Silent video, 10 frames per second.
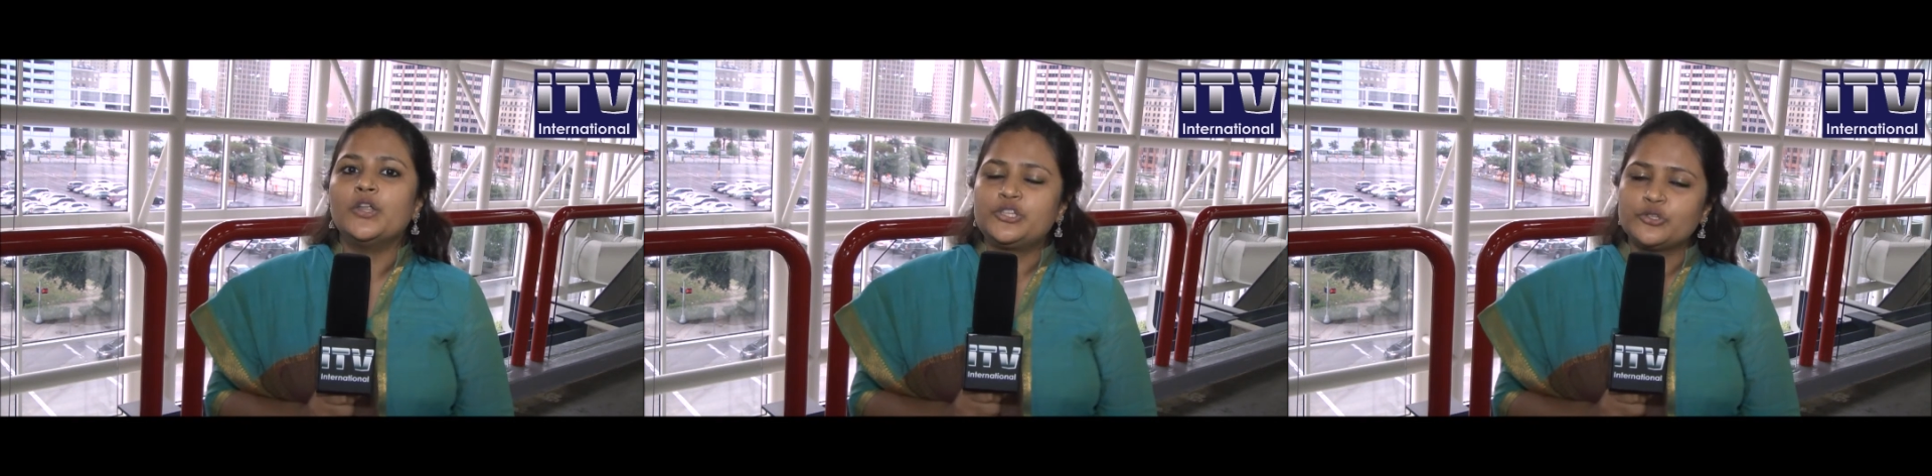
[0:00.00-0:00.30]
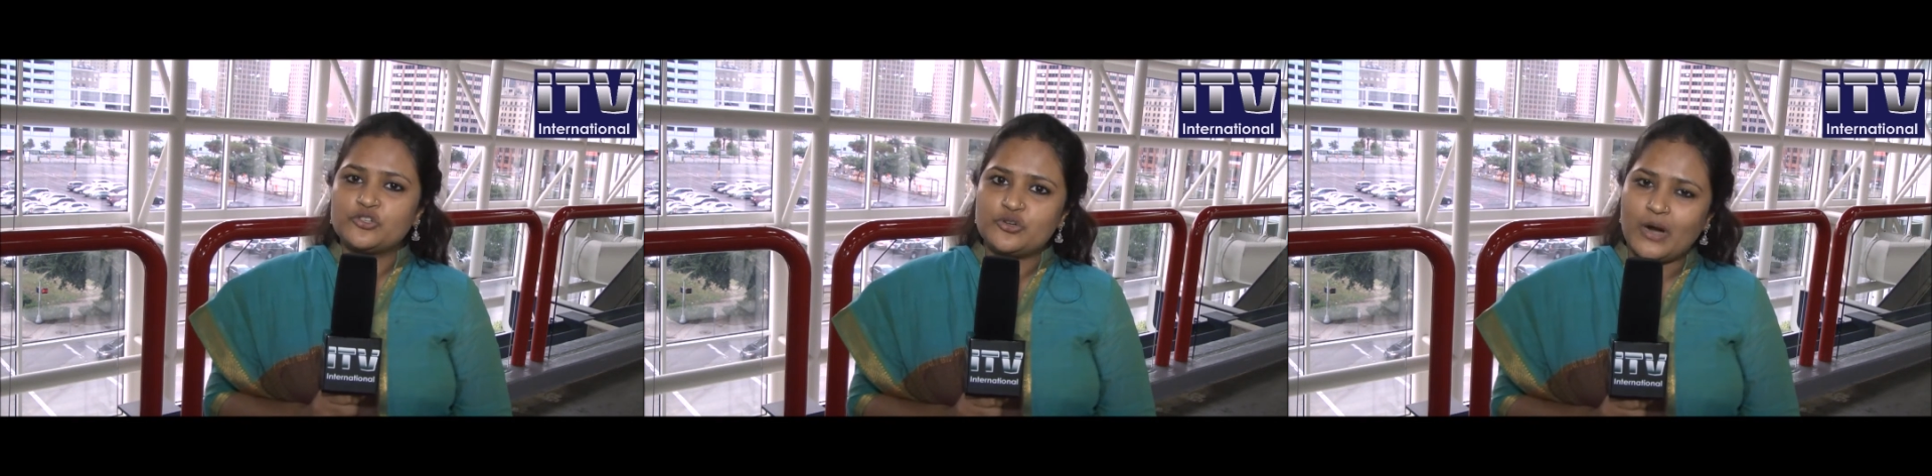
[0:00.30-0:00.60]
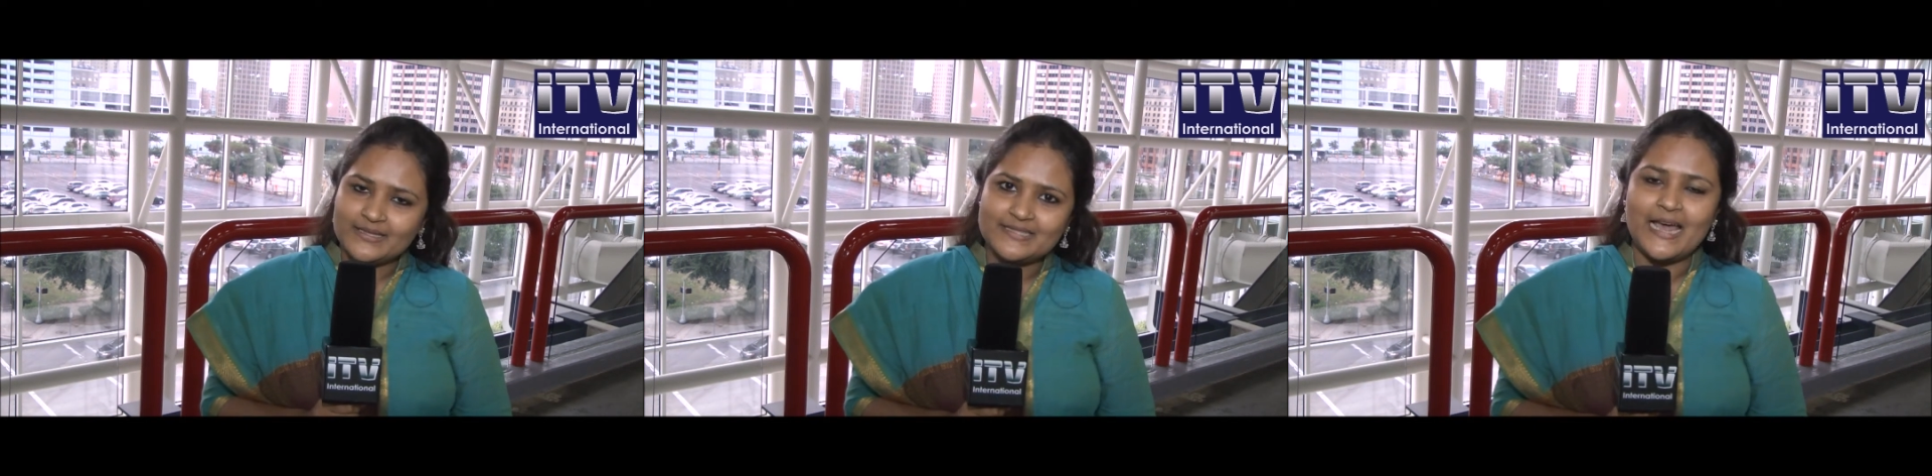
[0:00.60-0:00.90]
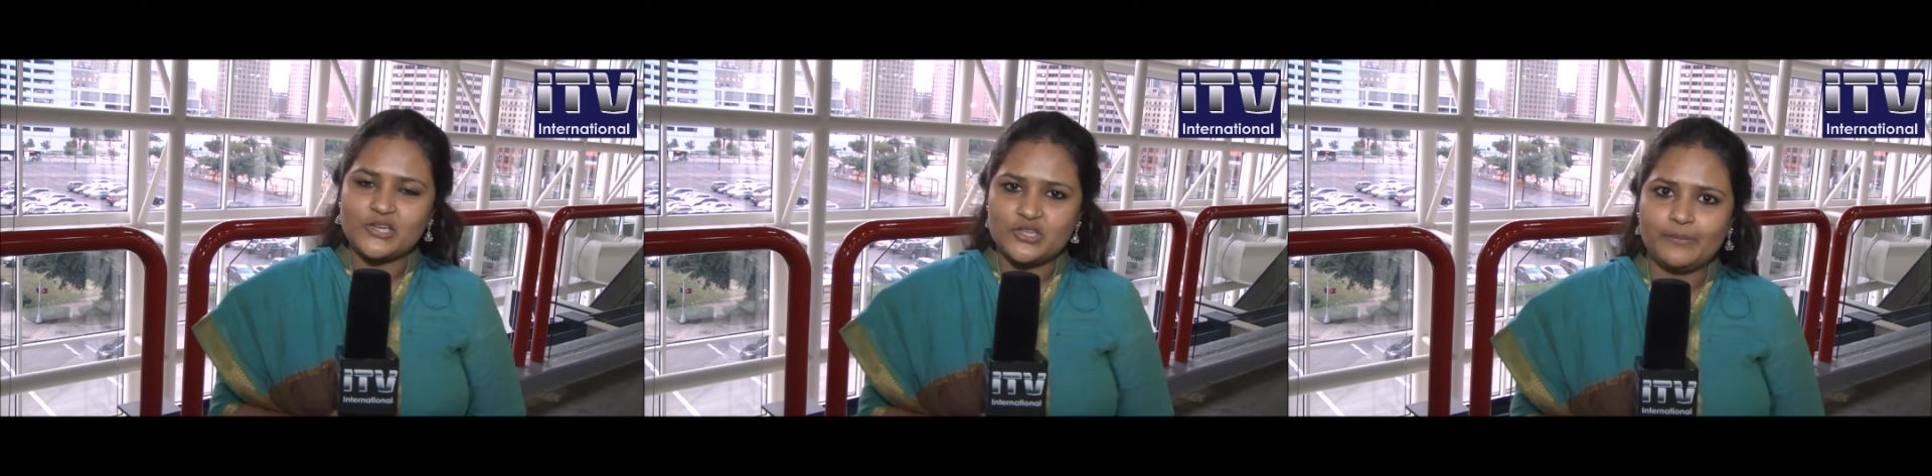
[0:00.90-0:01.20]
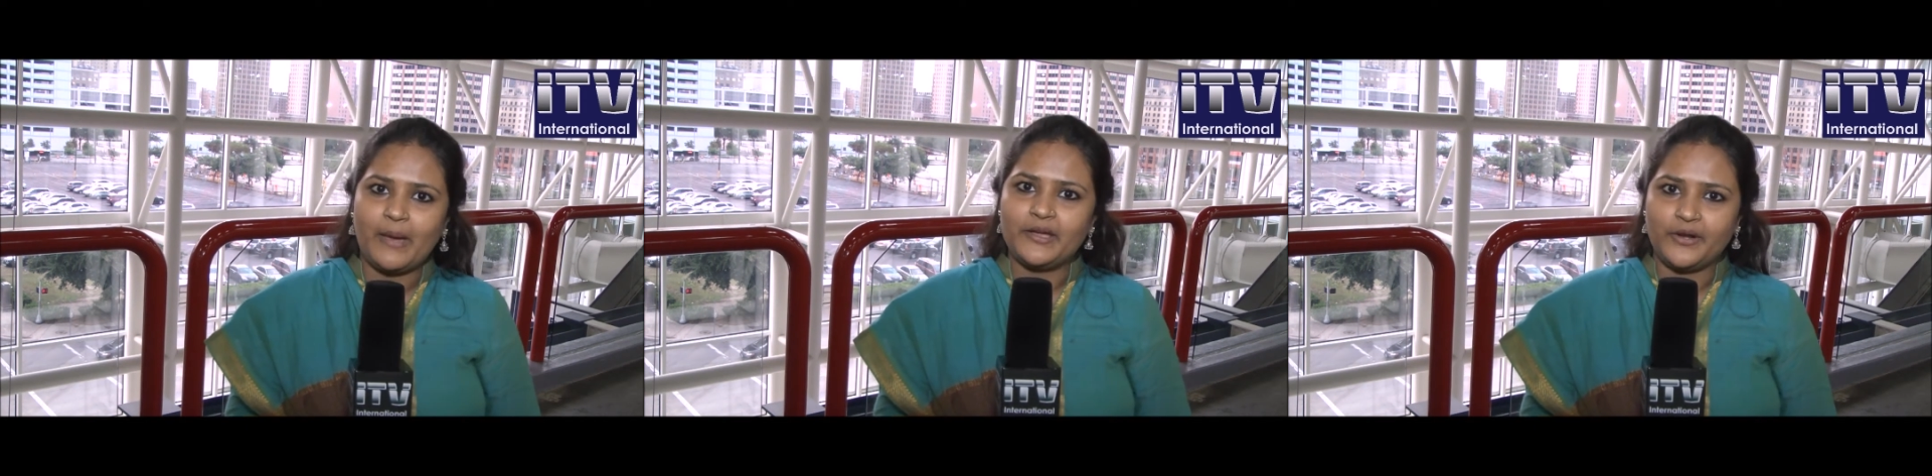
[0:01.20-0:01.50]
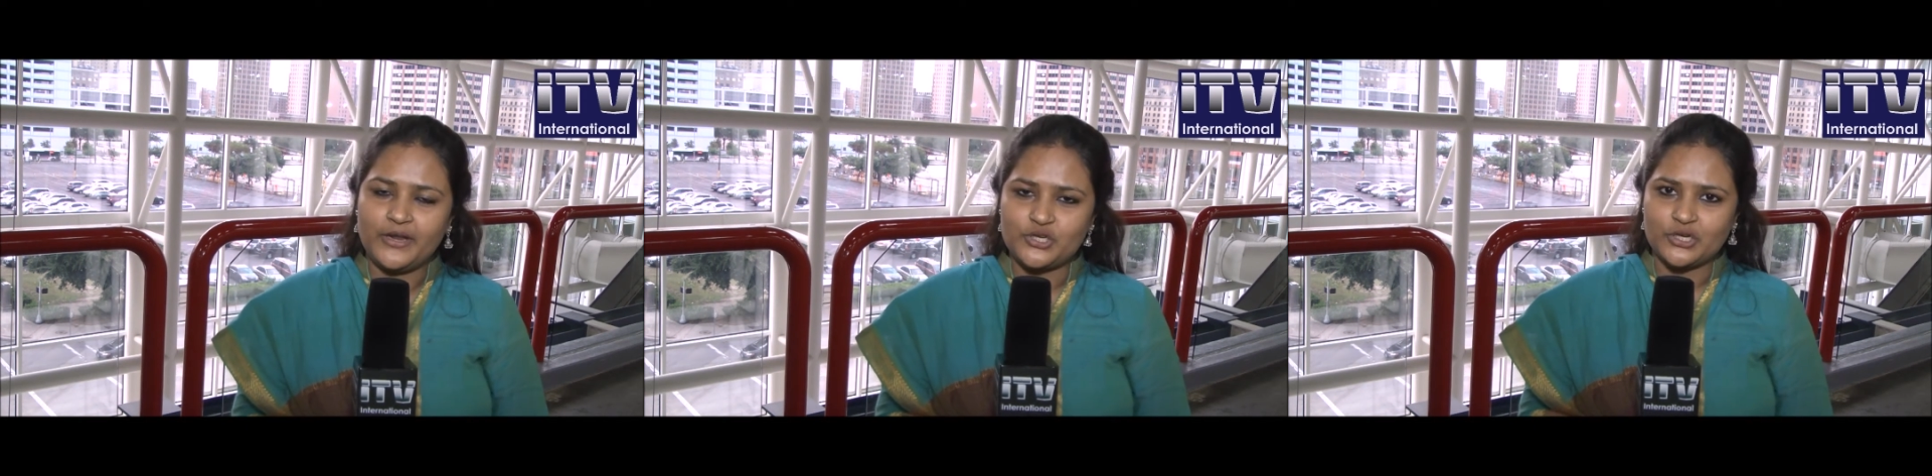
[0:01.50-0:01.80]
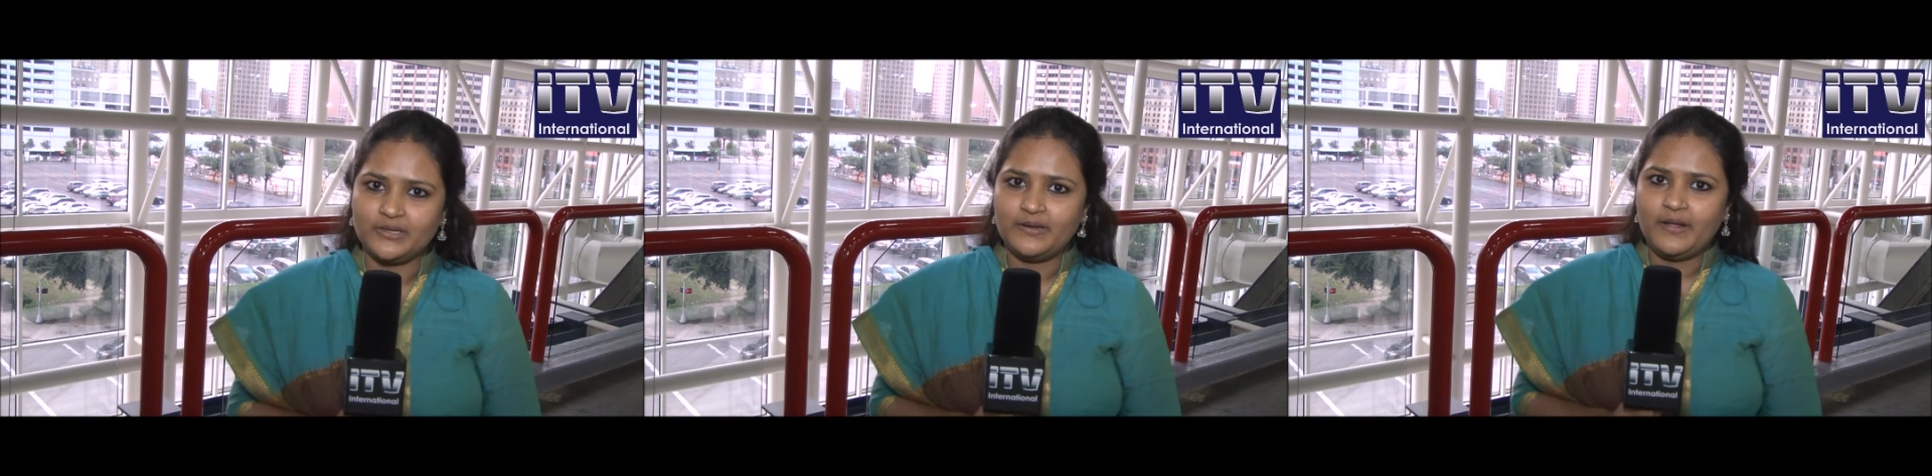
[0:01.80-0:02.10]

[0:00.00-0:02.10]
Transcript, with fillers: due to transnational migration.